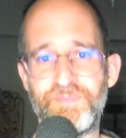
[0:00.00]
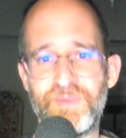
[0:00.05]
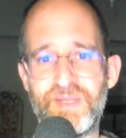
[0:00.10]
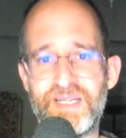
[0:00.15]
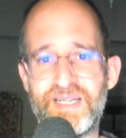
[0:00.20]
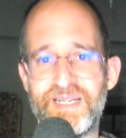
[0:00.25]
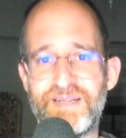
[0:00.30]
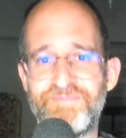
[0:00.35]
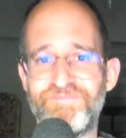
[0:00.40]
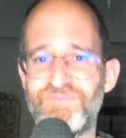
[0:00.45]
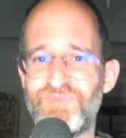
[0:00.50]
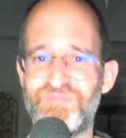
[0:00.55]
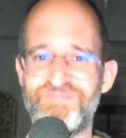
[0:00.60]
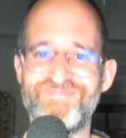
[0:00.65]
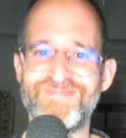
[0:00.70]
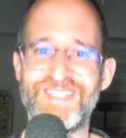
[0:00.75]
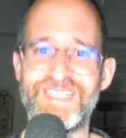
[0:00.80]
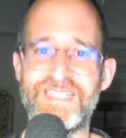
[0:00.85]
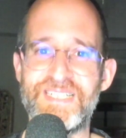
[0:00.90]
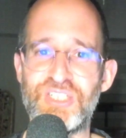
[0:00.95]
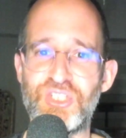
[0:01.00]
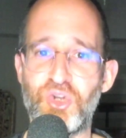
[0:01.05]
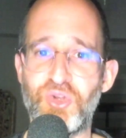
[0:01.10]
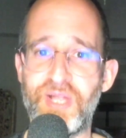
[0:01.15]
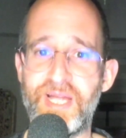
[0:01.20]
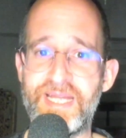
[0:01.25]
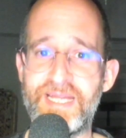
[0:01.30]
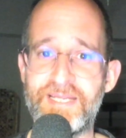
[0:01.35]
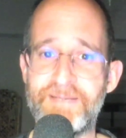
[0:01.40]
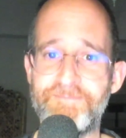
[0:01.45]
Um, don't
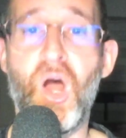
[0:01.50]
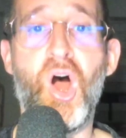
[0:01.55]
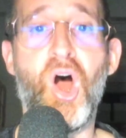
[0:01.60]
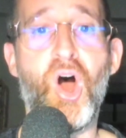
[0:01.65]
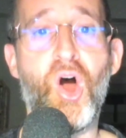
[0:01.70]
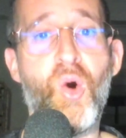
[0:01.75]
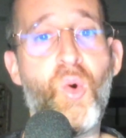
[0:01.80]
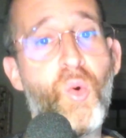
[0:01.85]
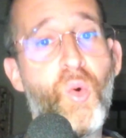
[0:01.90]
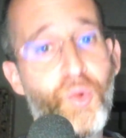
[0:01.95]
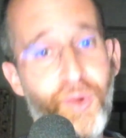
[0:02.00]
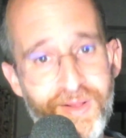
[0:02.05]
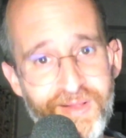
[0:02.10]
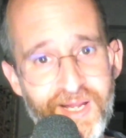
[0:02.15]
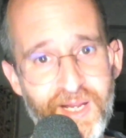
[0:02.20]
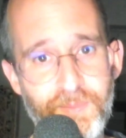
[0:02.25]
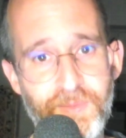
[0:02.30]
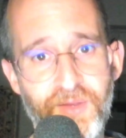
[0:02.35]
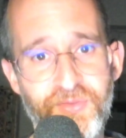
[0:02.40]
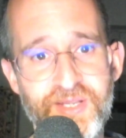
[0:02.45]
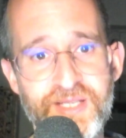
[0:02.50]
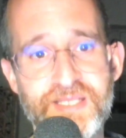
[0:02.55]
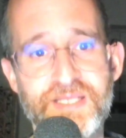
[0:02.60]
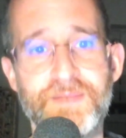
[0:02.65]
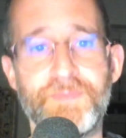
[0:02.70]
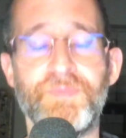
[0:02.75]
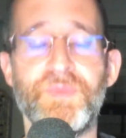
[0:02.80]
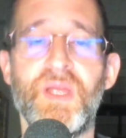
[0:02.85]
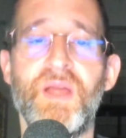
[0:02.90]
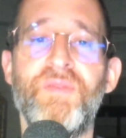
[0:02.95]
like it. What do I like about this?
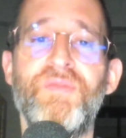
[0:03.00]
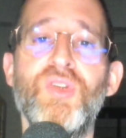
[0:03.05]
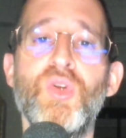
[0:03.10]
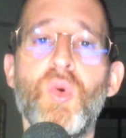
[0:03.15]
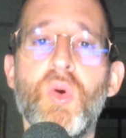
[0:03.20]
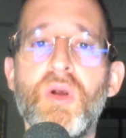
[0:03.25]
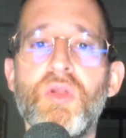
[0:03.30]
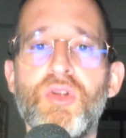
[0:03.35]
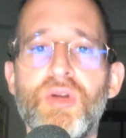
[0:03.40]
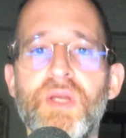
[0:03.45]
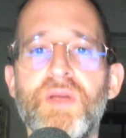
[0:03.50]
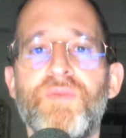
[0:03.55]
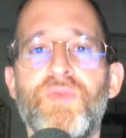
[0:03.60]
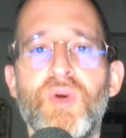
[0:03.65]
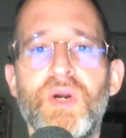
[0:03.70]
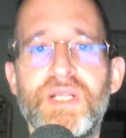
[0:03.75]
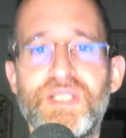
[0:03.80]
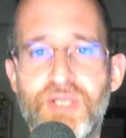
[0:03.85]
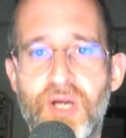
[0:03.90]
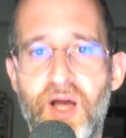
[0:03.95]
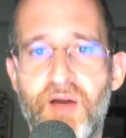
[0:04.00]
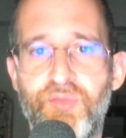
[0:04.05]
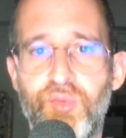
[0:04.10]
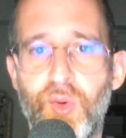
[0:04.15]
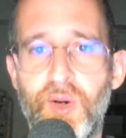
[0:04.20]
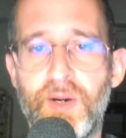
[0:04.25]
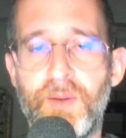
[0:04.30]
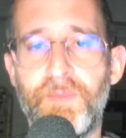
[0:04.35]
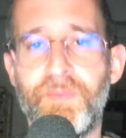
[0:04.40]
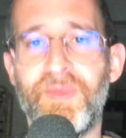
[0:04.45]
If you are looking for a
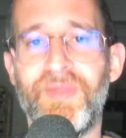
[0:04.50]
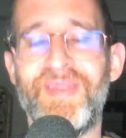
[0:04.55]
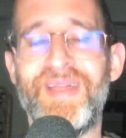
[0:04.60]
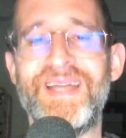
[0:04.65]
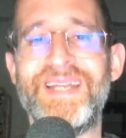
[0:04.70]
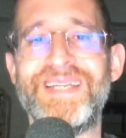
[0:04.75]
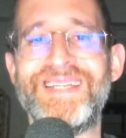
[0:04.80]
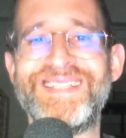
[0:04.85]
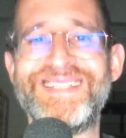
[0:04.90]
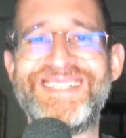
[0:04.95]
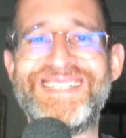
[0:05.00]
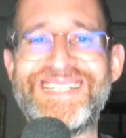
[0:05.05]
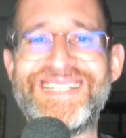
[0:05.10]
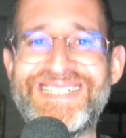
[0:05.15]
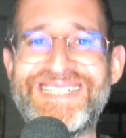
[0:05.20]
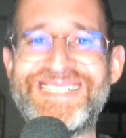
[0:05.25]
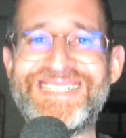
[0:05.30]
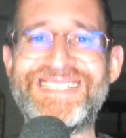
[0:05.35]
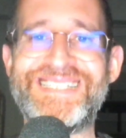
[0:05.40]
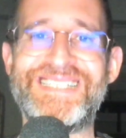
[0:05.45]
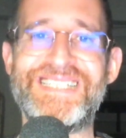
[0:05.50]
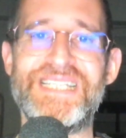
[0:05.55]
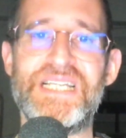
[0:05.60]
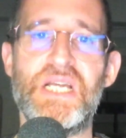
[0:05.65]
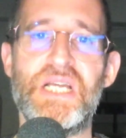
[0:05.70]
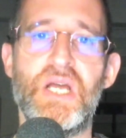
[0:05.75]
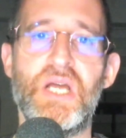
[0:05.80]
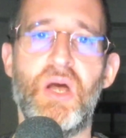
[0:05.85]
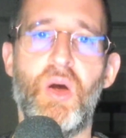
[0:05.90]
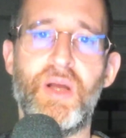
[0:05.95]
software that does
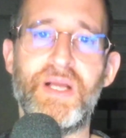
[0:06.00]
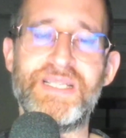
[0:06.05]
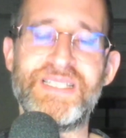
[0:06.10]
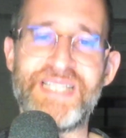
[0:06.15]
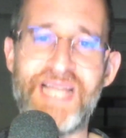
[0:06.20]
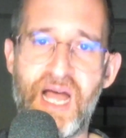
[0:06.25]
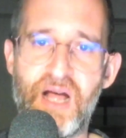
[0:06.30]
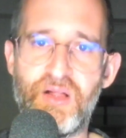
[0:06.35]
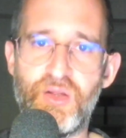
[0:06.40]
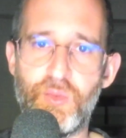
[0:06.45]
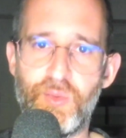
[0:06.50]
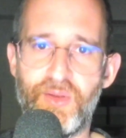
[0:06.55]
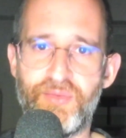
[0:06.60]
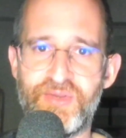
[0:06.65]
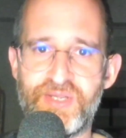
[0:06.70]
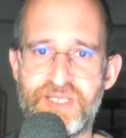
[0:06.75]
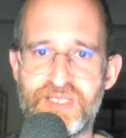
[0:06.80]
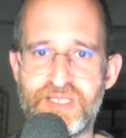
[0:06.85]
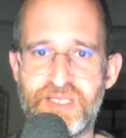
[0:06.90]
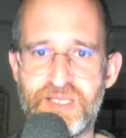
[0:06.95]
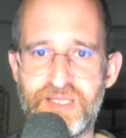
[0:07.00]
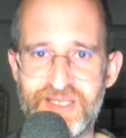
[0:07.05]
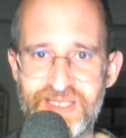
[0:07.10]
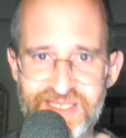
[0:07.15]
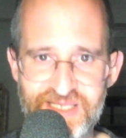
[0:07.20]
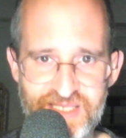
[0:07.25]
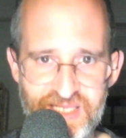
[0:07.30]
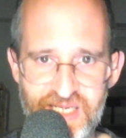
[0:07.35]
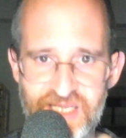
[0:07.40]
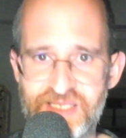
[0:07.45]
exactly what this, this
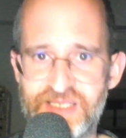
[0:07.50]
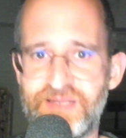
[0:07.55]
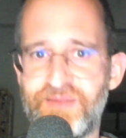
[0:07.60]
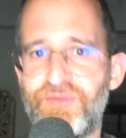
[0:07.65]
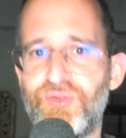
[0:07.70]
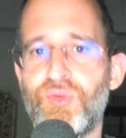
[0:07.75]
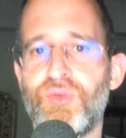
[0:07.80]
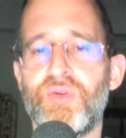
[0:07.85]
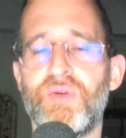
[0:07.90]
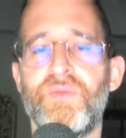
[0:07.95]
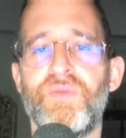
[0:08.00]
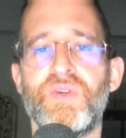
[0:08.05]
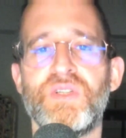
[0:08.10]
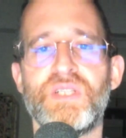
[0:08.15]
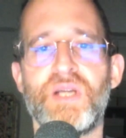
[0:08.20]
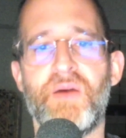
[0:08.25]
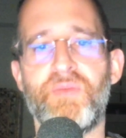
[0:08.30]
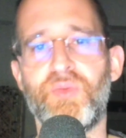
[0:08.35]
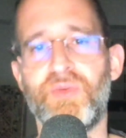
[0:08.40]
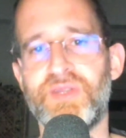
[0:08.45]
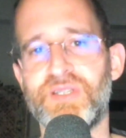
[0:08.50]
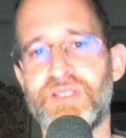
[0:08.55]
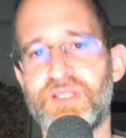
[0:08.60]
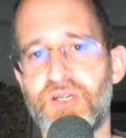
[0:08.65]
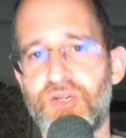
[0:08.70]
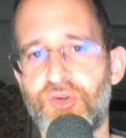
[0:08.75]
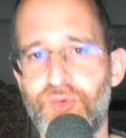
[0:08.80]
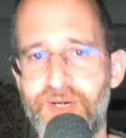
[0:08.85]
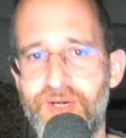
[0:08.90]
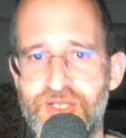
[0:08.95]
does, if you're looking for a software that's going to
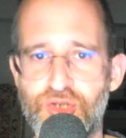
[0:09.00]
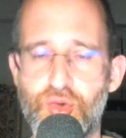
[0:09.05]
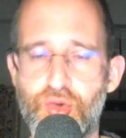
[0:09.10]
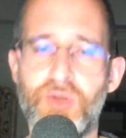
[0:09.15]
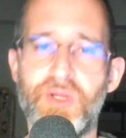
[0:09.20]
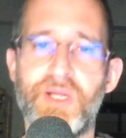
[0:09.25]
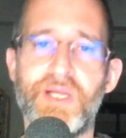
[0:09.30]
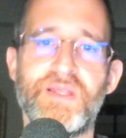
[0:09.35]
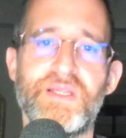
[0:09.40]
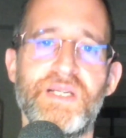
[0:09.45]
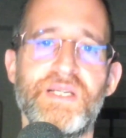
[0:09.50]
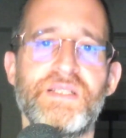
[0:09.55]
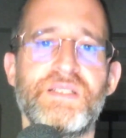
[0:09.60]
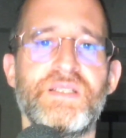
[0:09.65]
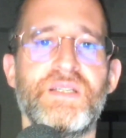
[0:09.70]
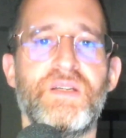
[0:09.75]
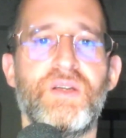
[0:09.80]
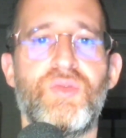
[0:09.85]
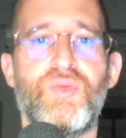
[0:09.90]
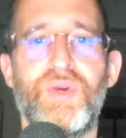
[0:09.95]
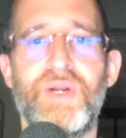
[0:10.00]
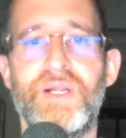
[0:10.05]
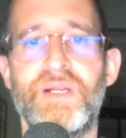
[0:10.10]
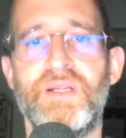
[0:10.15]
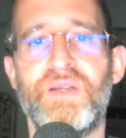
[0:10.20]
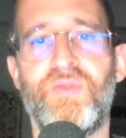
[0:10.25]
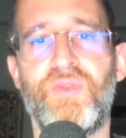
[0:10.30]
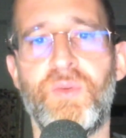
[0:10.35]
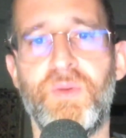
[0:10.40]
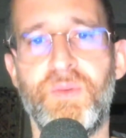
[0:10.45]
create a store like this and create
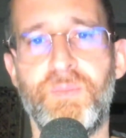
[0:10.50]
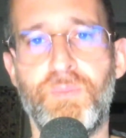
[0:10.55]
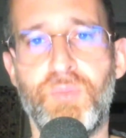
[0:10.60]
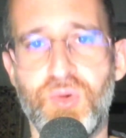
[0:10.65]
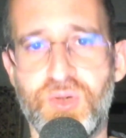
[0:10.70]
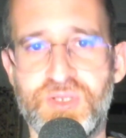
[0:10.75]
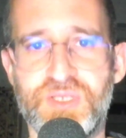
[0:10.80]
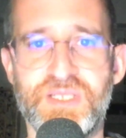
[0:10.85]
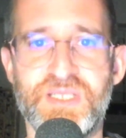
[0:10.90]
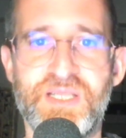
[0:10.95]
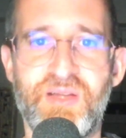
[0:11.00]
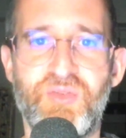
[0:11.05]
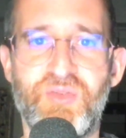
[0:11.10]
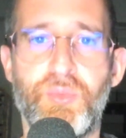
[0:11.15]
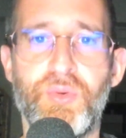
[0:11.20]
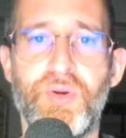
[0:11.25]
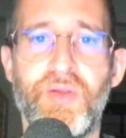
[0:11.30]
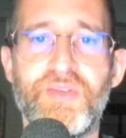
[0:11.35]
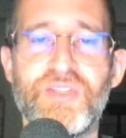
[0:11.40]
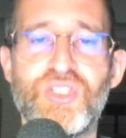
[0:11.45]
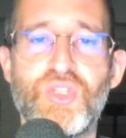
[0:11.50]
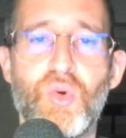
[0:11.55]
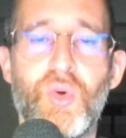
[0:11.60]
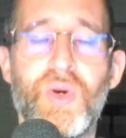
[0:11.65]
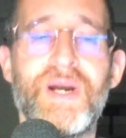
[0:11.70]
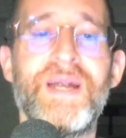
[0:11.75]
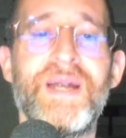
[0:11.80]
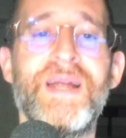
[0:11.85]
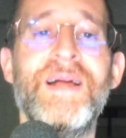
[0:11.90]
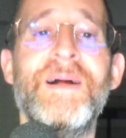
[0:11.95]
different books and stuff to put on the
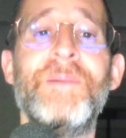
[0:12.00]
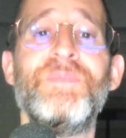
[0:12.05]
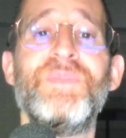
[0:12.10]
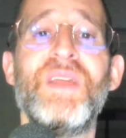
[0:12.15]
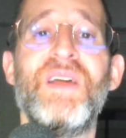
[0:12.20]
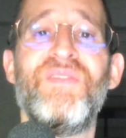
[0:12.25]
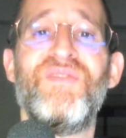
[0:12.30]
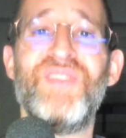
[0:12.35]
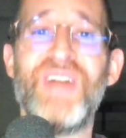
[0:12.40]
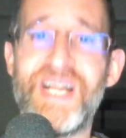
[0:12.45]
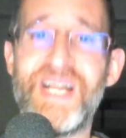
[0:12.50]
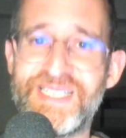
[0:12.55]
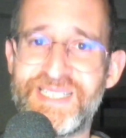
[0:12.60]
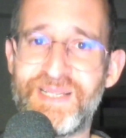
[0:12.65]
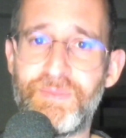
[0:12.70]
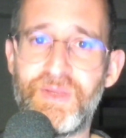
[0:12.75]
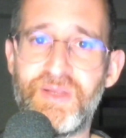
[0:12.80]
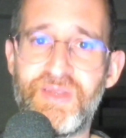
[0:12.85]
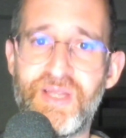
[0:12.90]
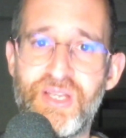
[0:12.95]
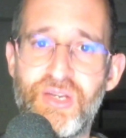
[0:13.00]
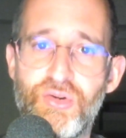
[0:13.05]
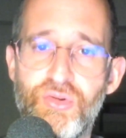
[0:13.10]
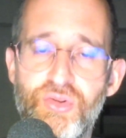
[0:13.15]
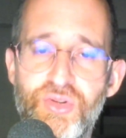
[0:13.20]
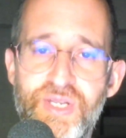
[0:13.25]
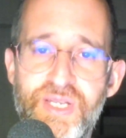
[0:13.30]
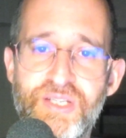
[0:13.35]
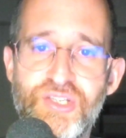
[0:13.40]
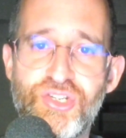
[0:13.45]
store, if that's something that you're
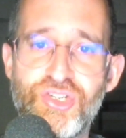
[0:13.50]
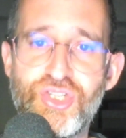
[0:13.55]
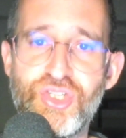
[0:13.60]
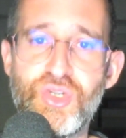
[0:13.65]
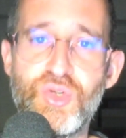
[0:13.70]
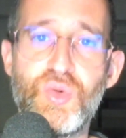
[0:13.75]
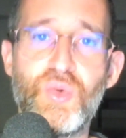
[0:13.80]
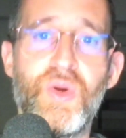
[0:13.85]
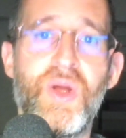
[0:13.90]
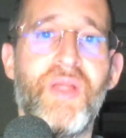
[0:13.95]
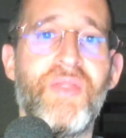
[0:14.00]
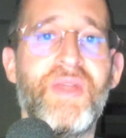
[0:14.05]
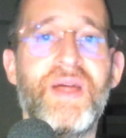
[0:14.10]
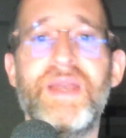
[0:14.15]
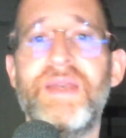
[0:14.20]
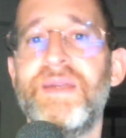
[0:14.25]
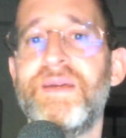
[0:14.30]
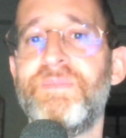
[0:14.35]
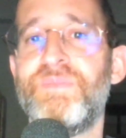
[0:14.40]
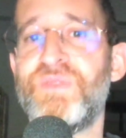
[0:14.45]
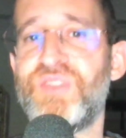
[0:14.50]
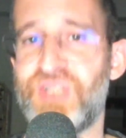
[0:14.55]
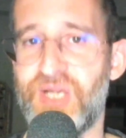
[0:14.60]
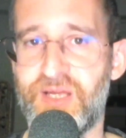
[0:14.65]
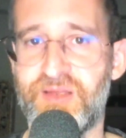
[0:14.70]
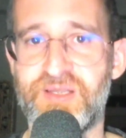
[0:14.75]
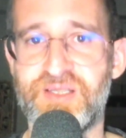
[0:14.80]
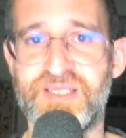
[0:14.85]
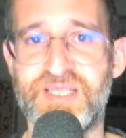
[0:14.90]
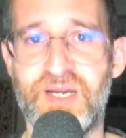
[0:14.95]
looking to do, then check
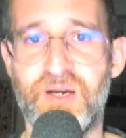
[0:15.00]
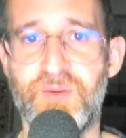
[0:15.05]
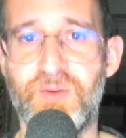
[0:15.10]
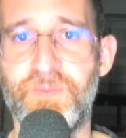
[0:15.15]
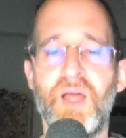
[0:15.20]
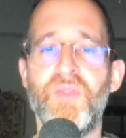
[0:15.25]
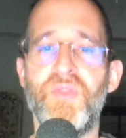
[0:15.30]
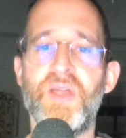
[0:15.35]
this out.